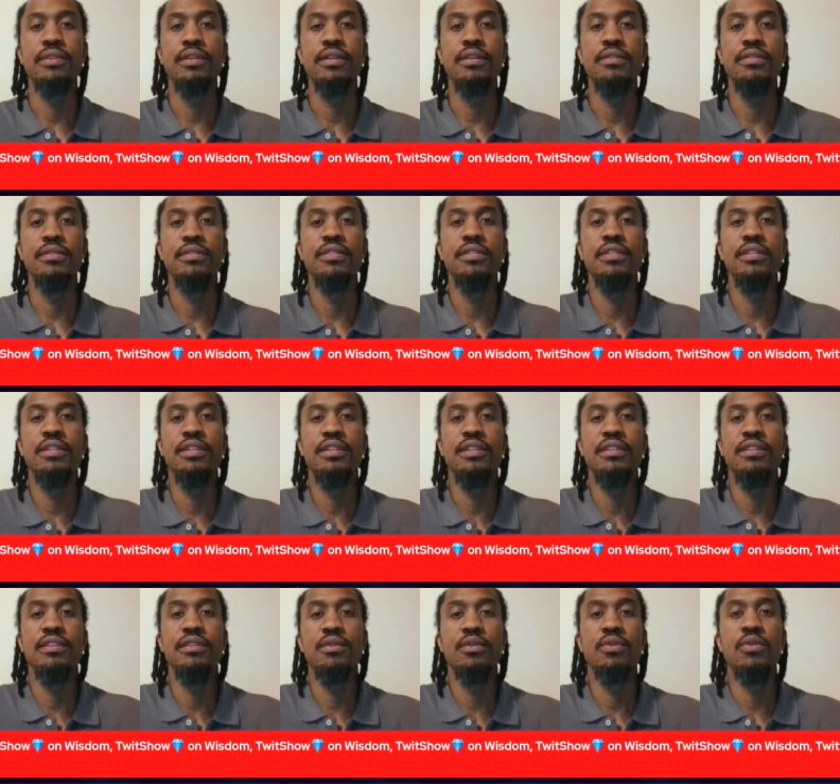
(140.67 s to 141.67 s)

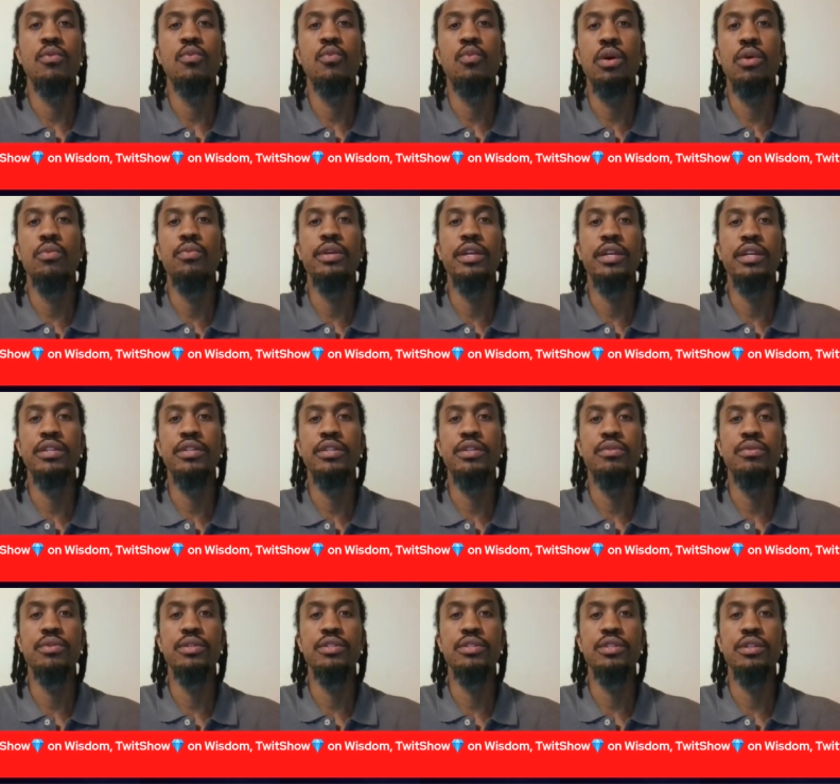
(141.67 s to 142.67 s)
seeing what we can
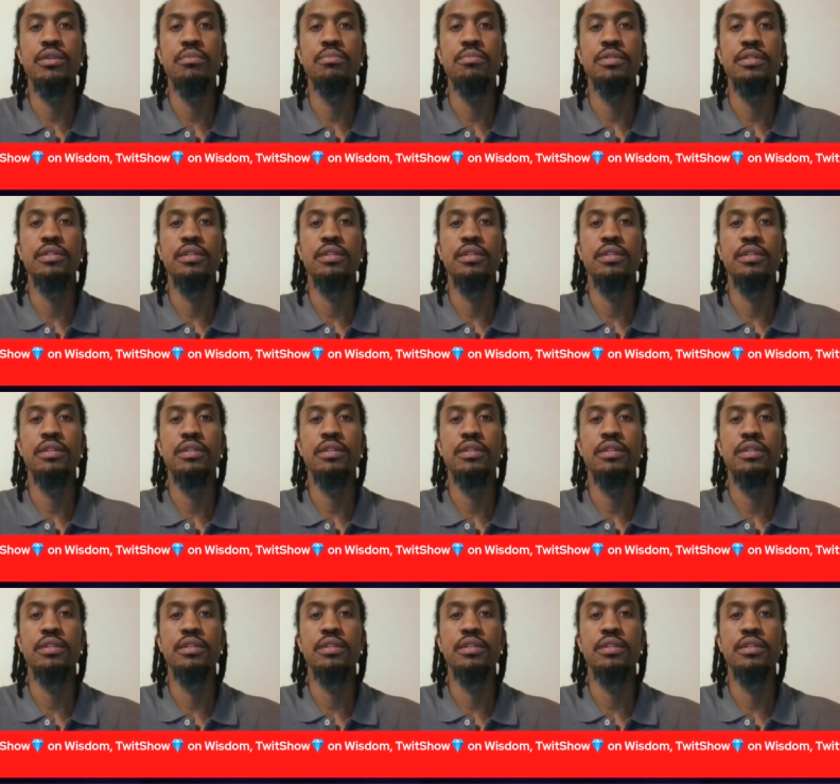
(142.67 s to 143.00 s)
do in terms